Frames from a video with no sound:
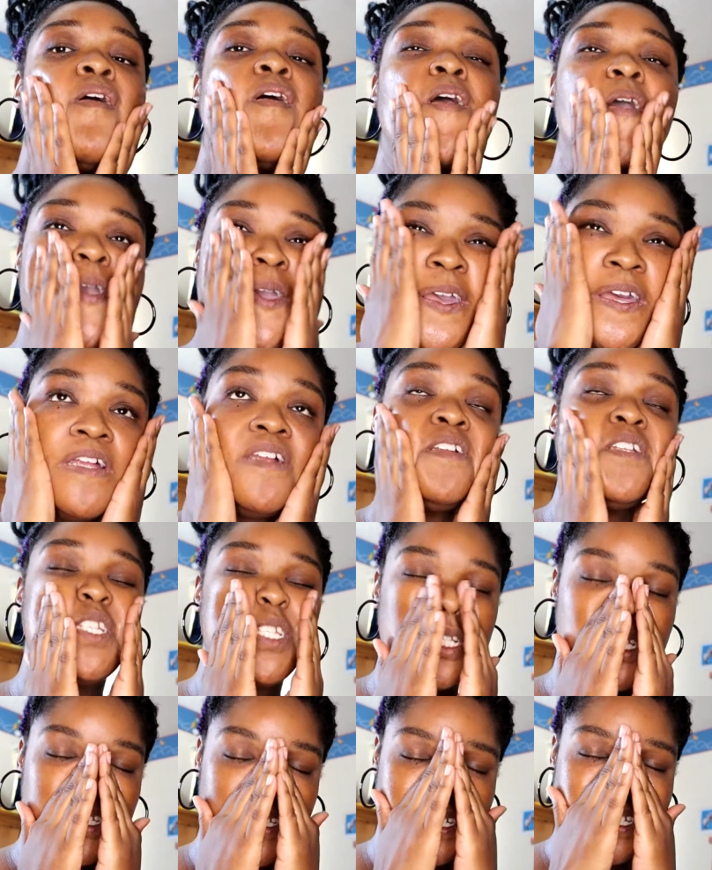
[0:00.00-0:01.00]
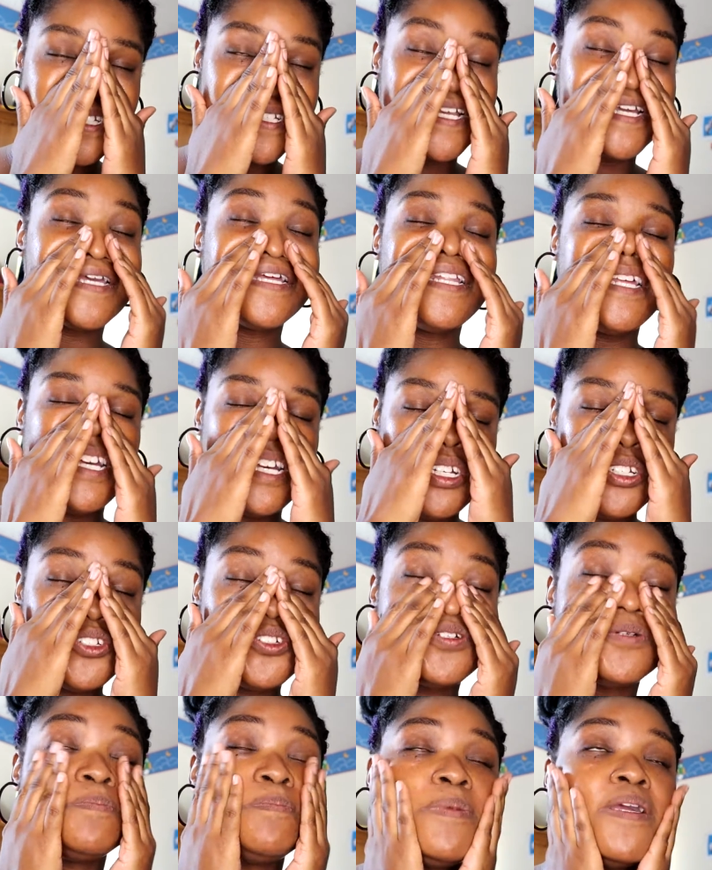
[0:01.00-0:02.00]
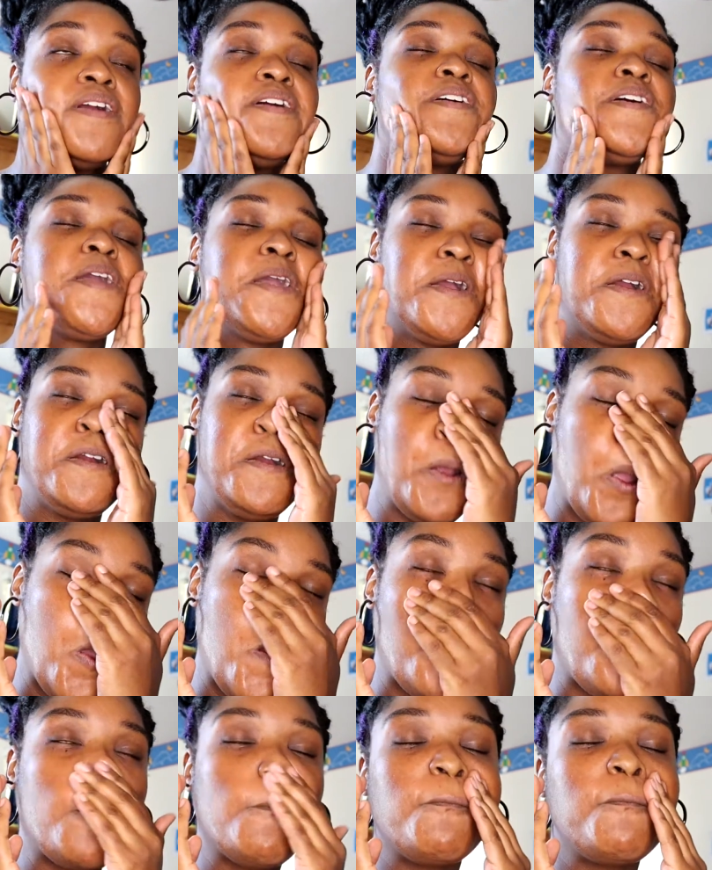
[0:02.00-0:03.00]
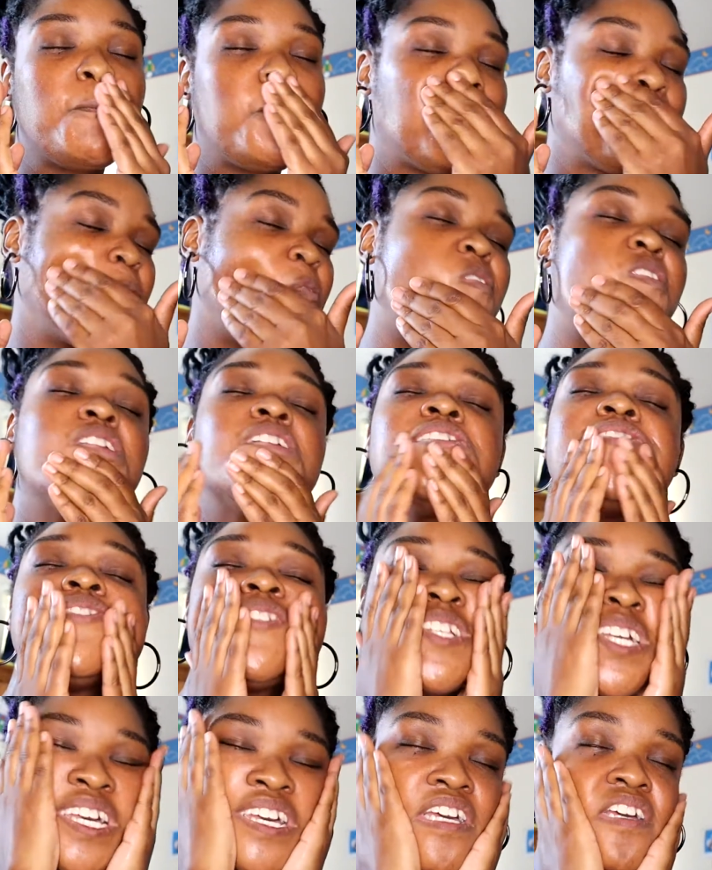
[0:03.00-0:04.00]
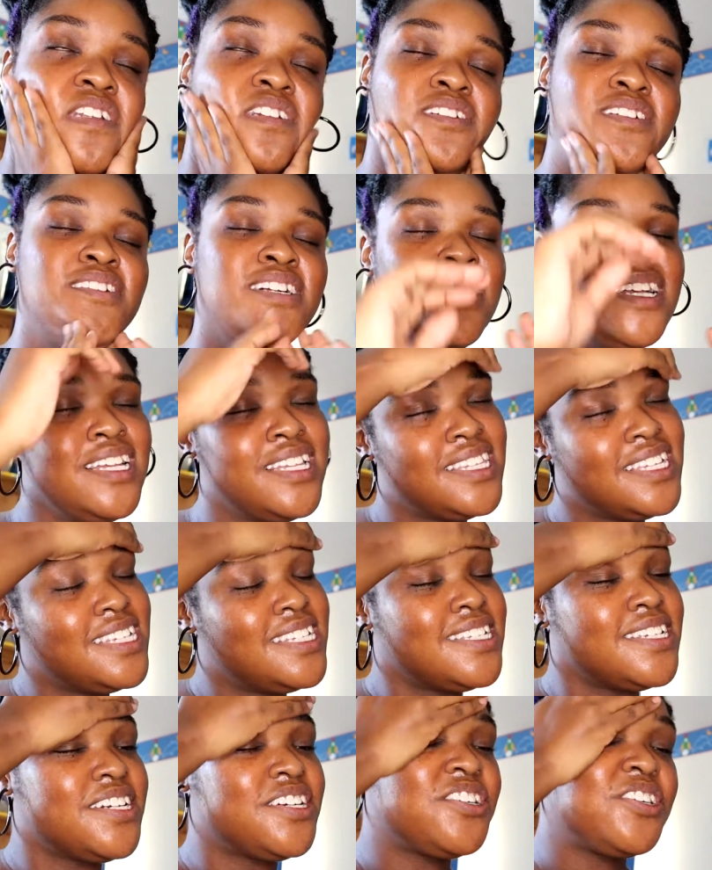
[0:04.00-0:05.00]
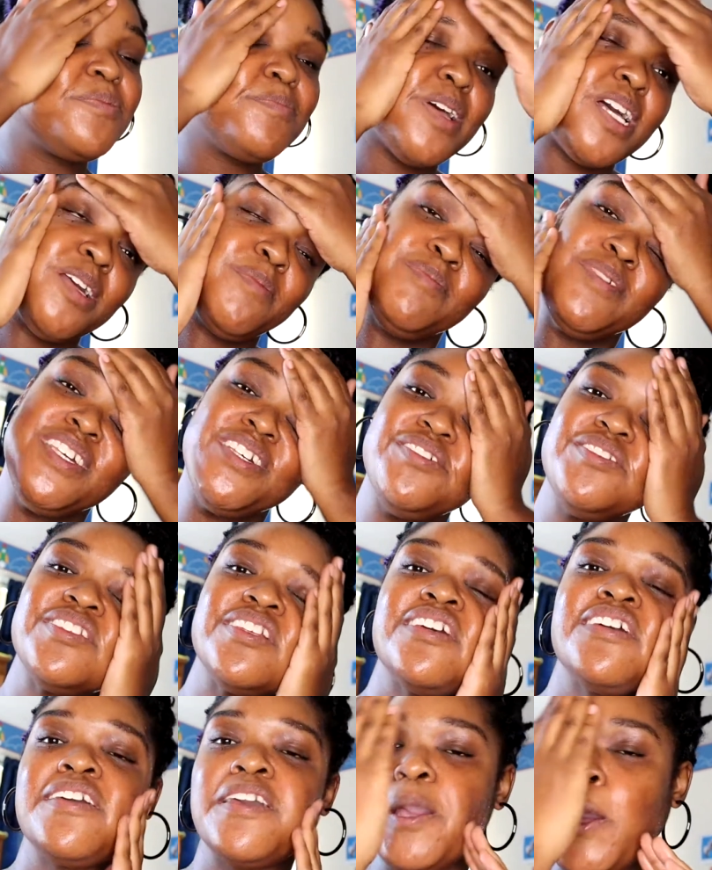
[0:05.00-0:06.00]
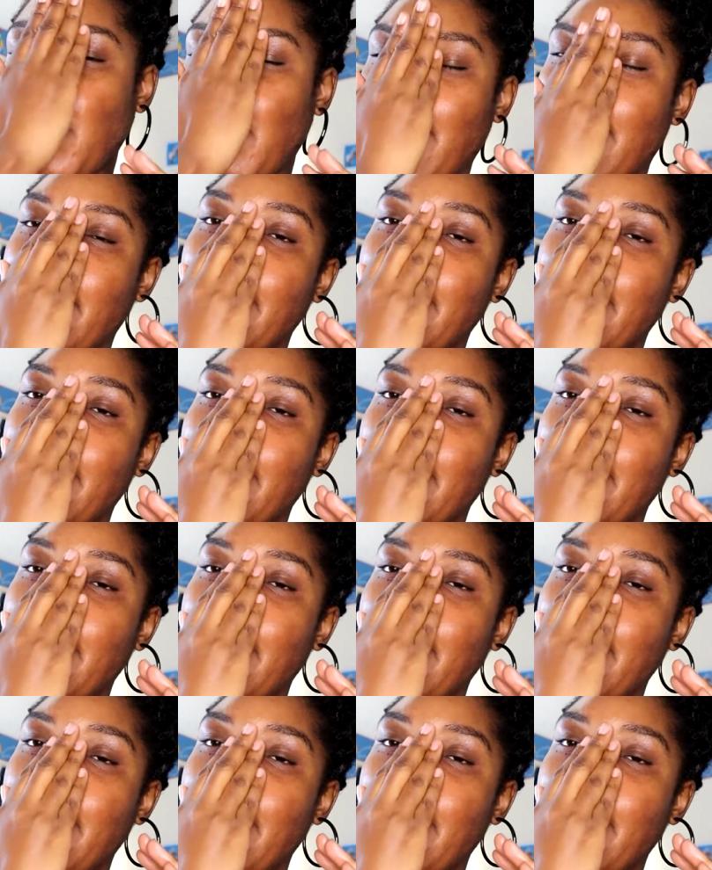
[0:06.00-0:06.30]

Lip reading: And it's just like an extra barrier for your skin. The serum I'm using